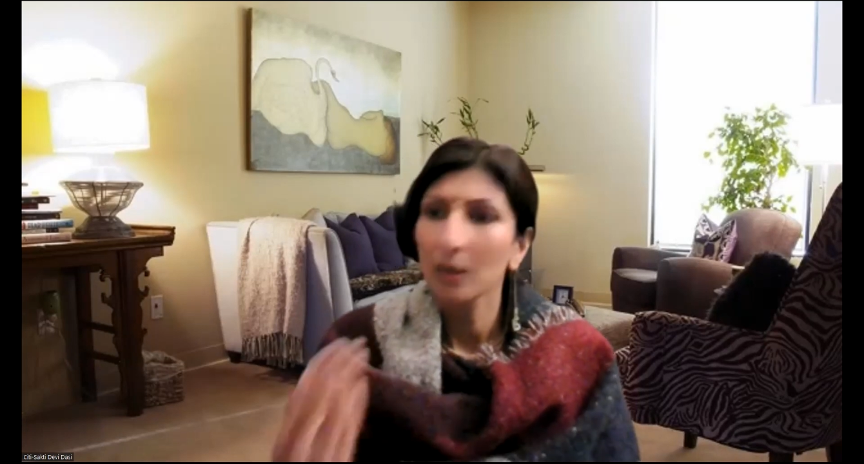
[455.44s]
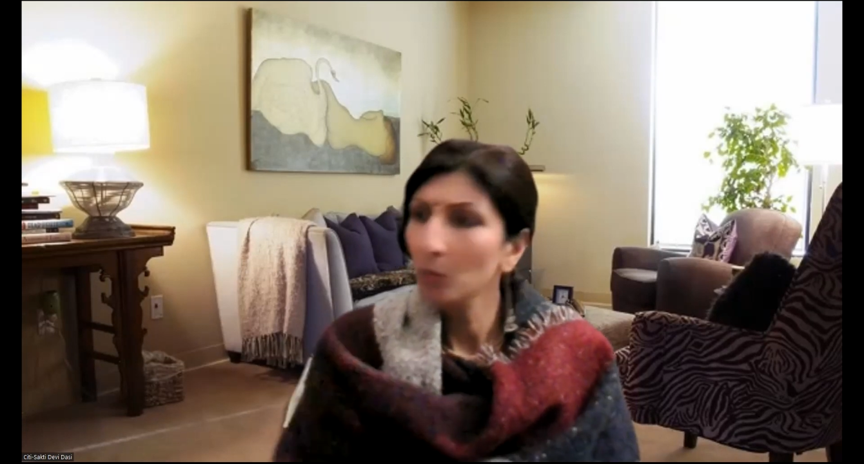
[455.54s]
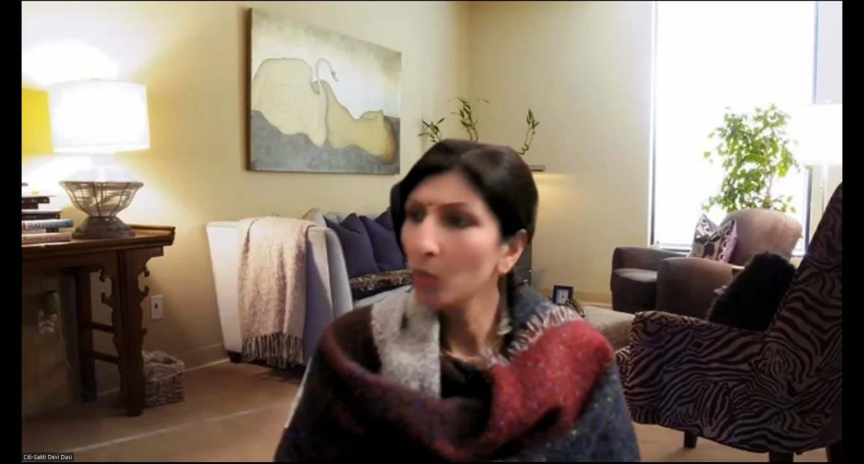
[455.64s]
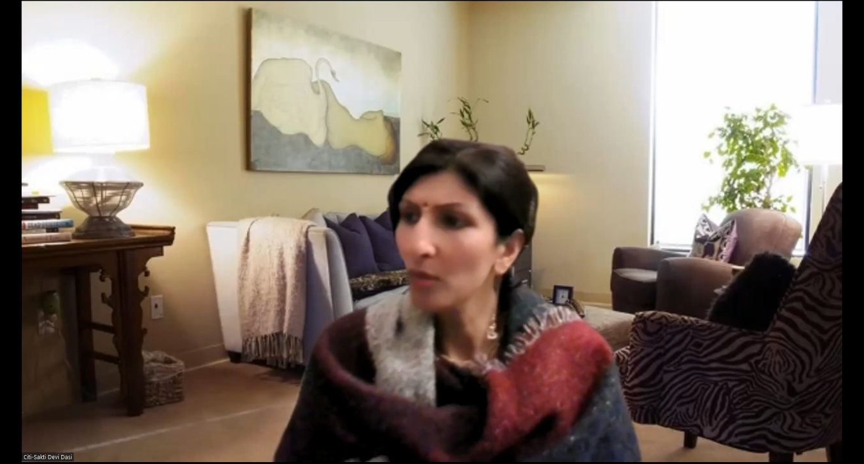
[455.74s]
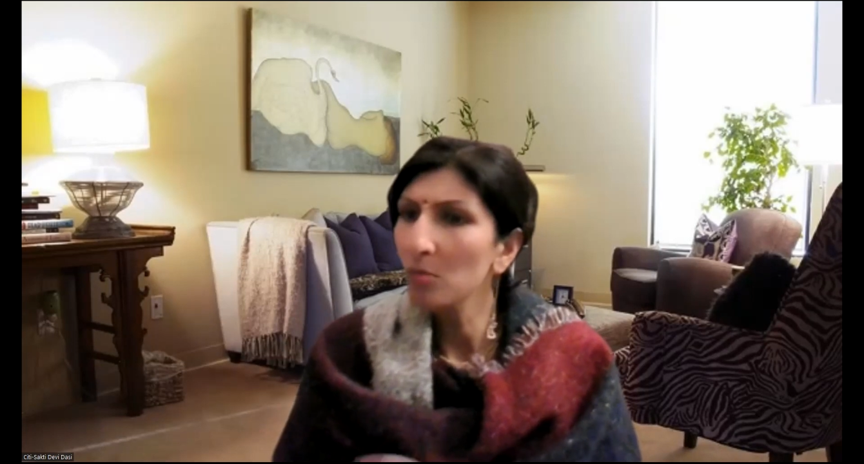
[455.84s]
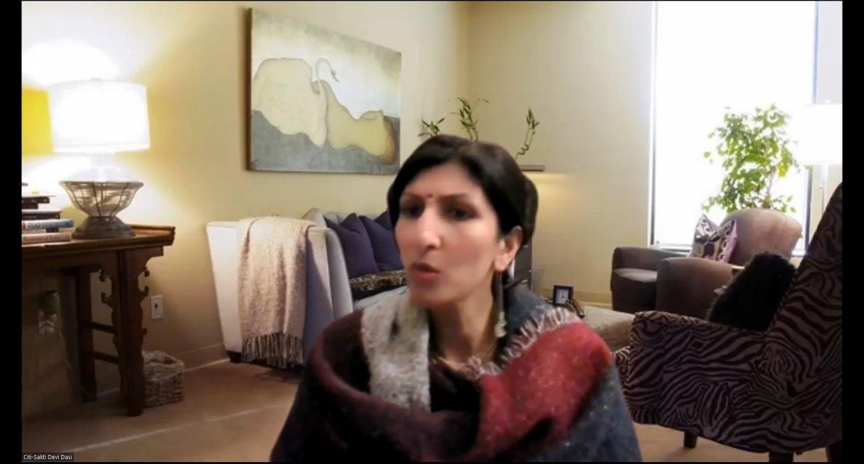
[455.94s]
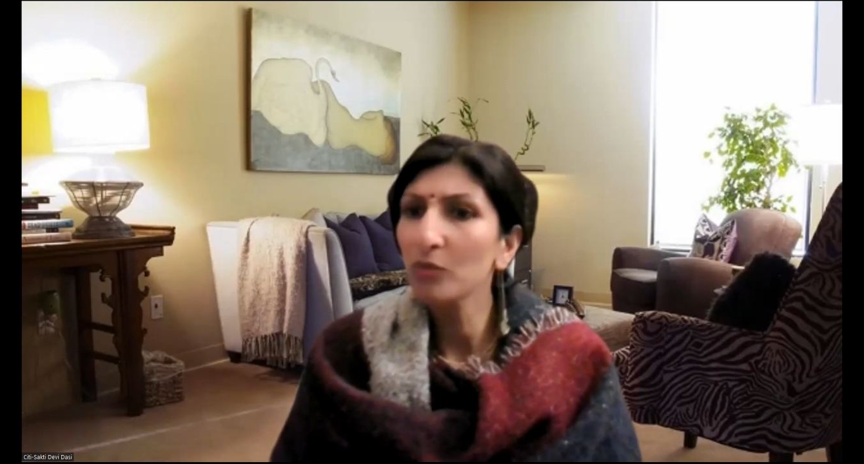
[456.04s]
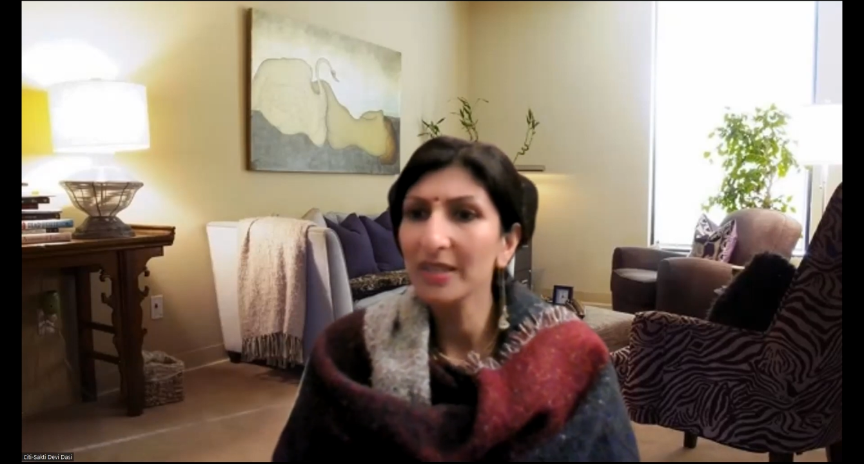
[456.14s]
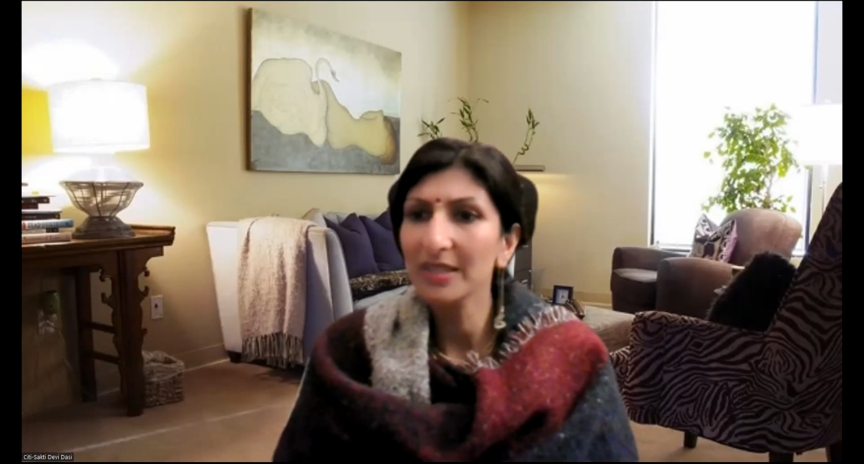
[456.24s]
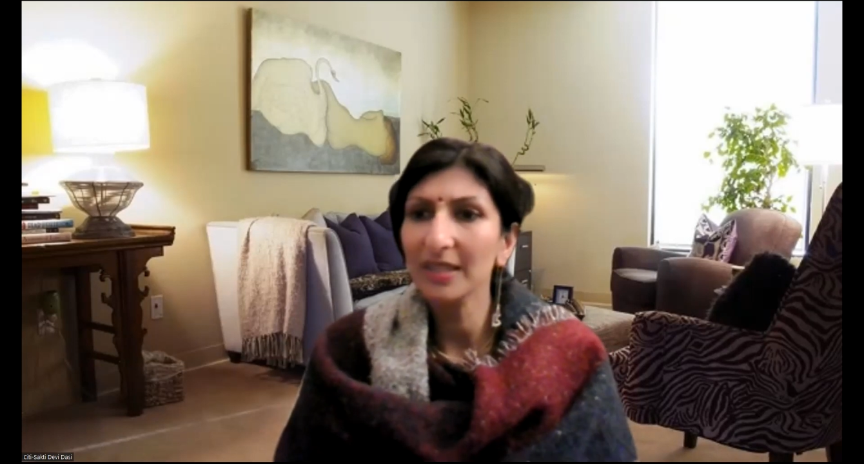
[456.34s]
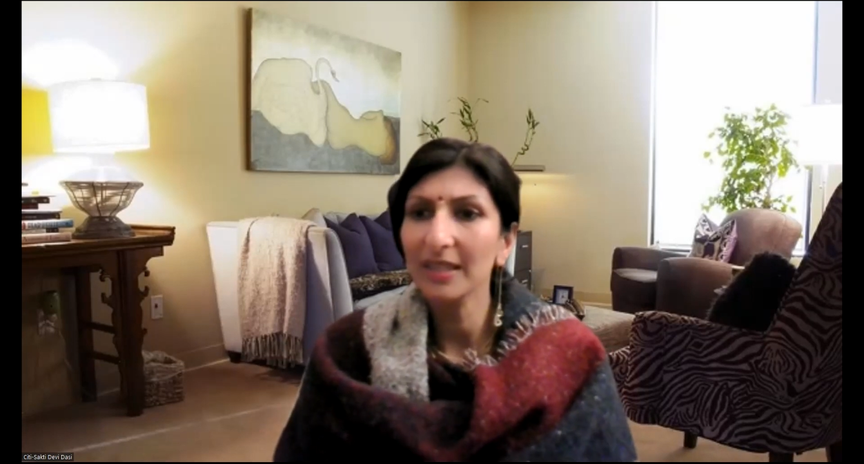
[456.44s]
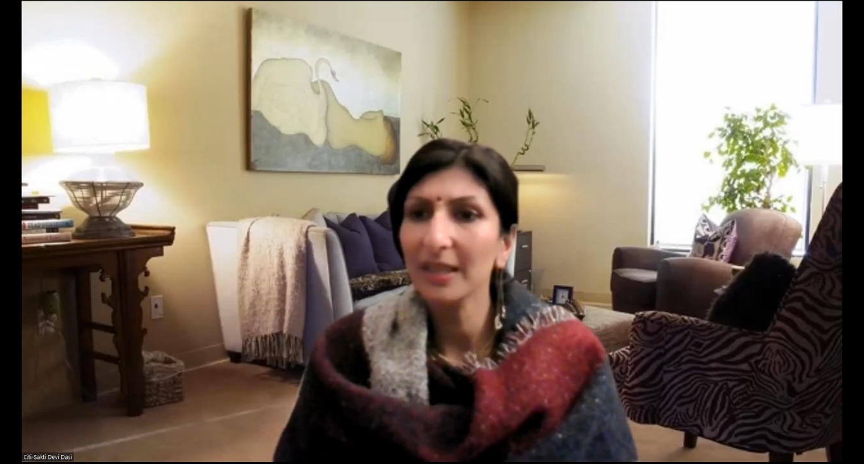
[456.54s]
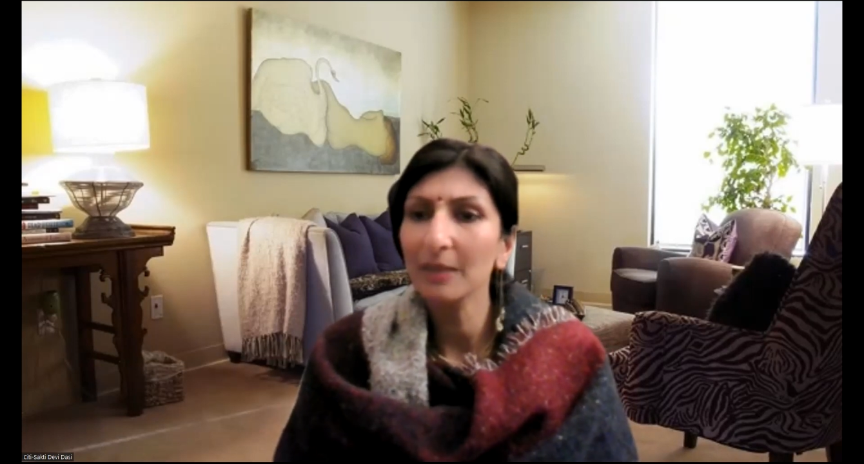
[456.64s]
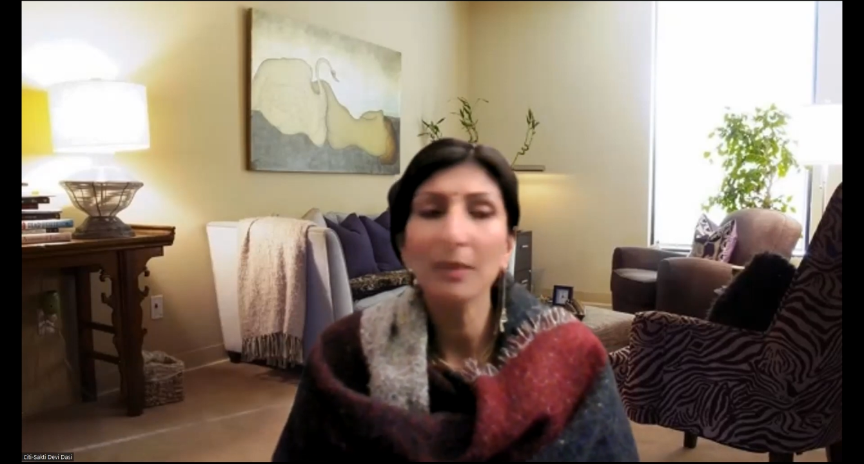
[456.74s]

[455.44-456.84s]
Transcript: More and more recently,